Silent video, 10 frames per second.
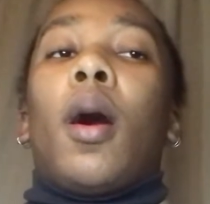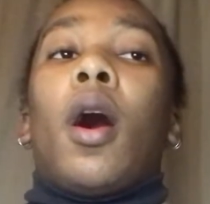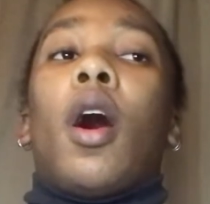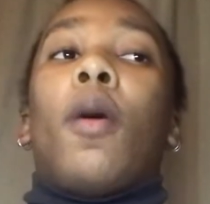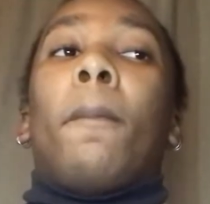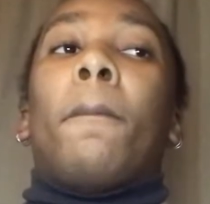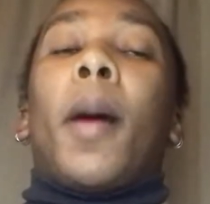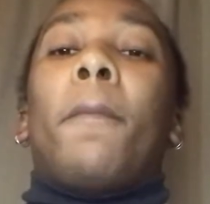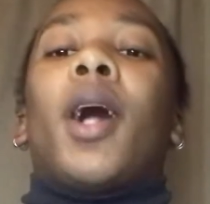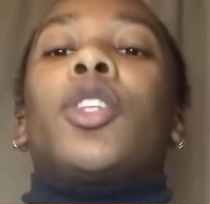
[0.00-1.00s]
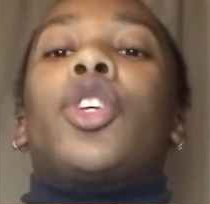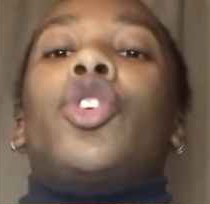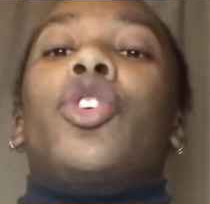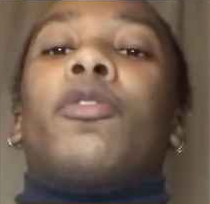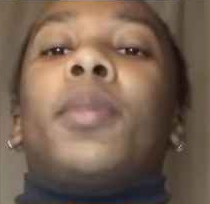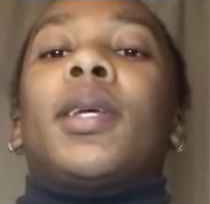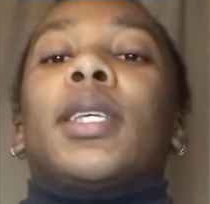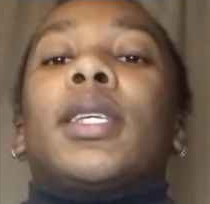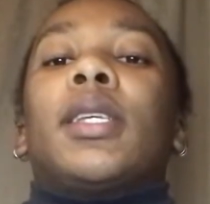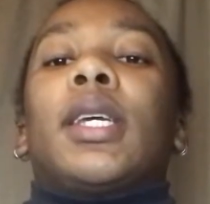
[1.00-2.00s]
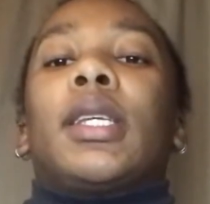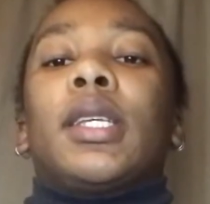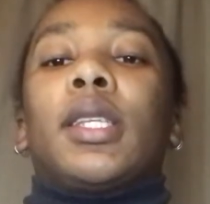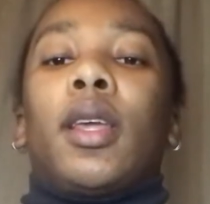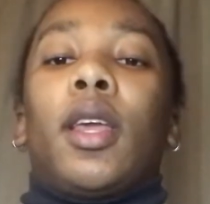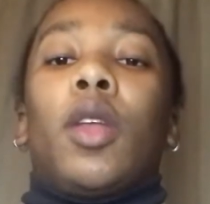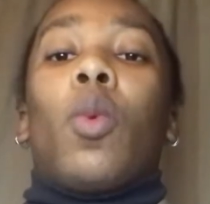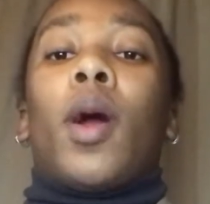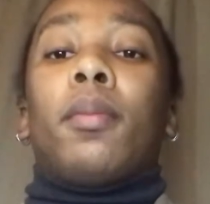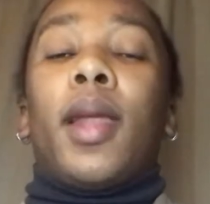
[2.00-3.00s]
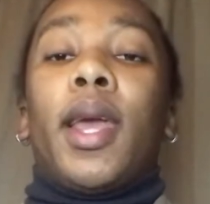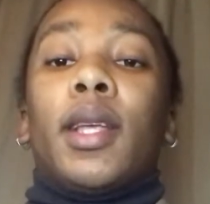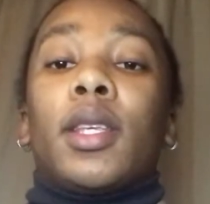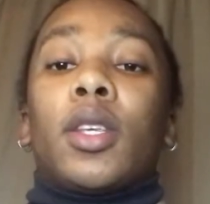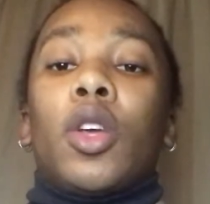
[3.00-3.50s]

a multitude of businesses existing in one place,